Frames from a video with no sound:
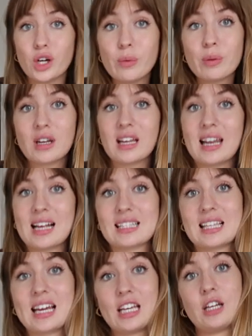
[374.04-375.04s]
up, and
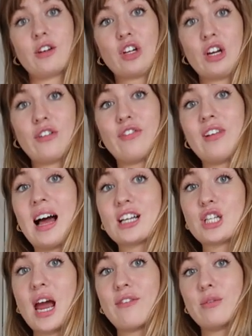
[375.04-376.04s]
unless like you're gonna
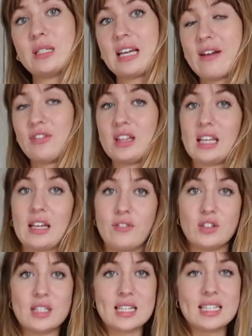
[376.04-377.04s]
flash everybody everything
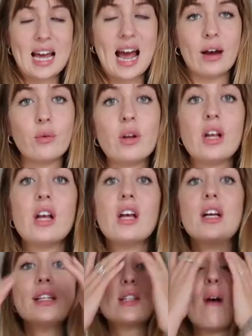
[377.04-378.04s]
if you sit down.
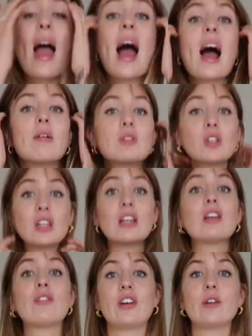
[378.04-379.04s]
So I absolutely
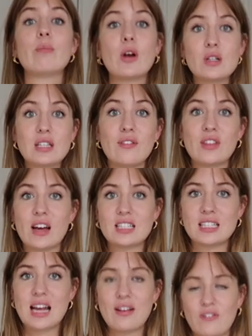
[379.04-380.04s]
love it, mostly for that
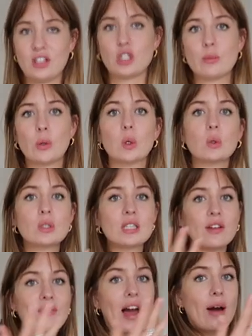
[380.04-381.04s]
design feature, but
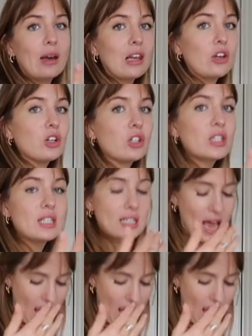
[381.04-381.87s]
also for how it looks.